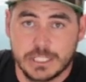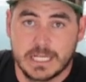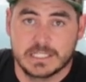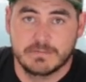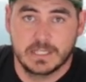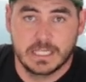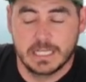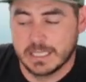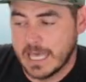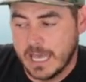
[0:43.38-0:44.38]
chance of it
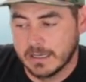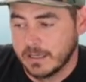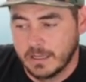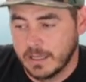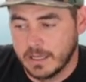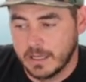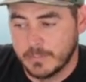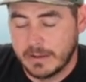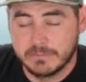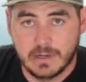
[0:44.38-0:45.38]
getting that.
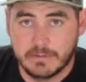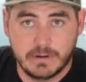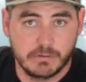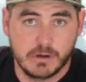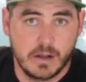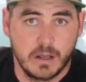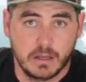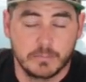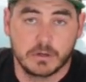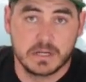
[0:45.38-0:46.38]
I've never
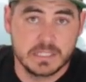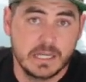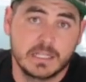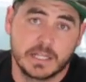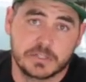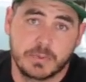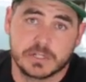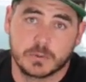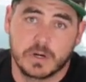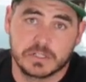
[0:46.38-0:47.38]
come across any electric
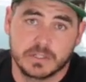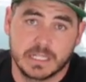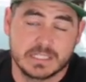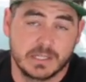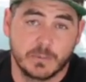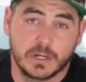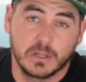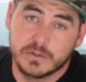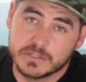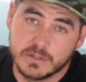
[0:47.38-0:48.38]
pressure washer that gets anywhere
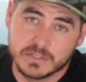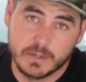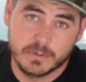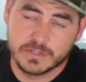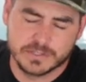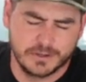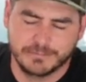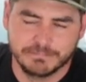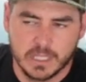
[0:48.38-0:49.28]
close to those numbers. So